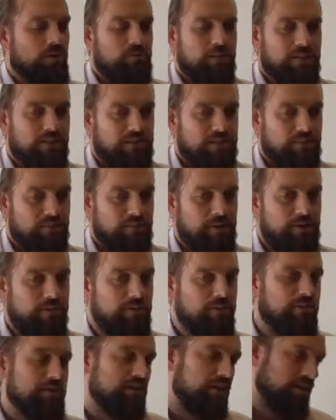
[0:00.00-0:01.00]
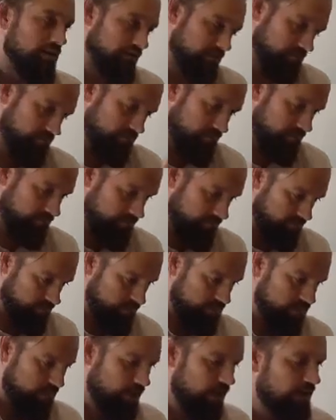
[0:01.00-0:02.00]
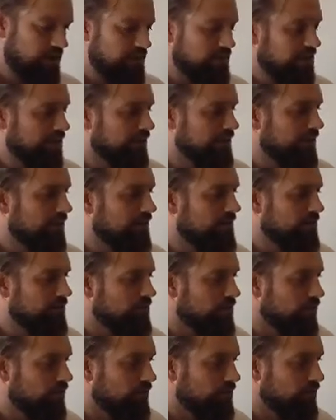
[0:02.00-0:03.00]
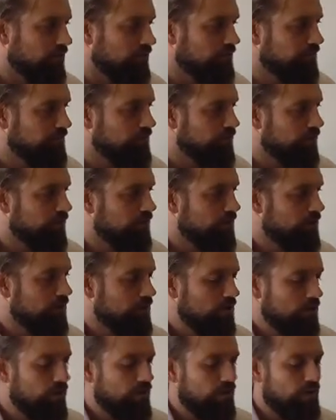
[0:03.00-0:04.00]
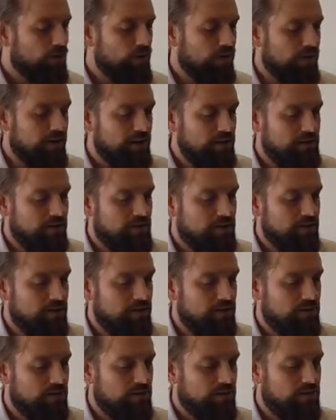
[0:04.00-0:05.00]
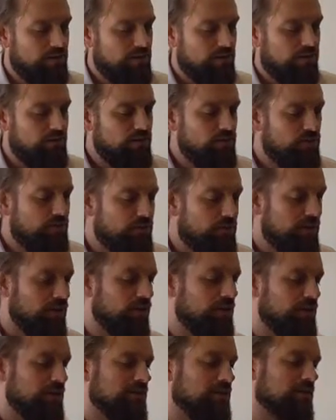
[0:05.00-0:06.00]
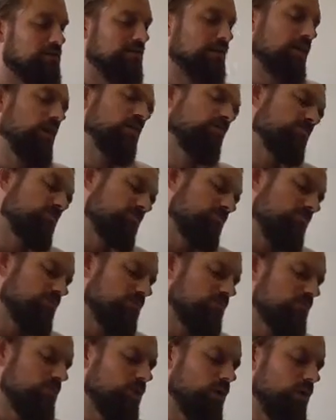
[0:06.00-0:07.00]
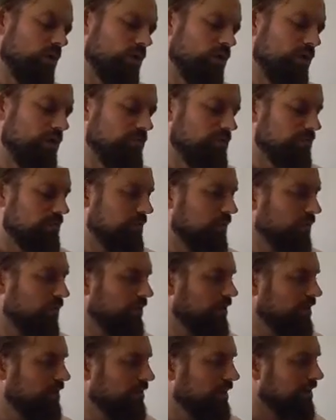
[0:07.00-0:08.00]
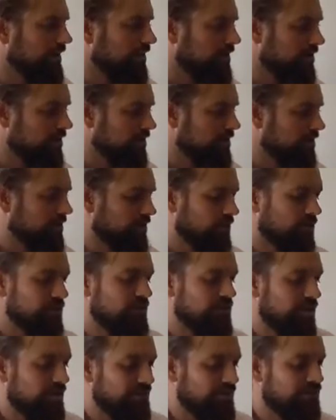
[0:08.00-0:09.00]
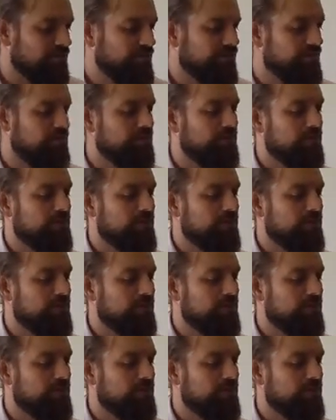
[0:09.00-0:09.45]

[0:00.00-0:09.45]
amongst other people and say, "No, I didn't like that, it was horrible." Whereas if you can be honest and say, "I was a bit worried about this," yourself,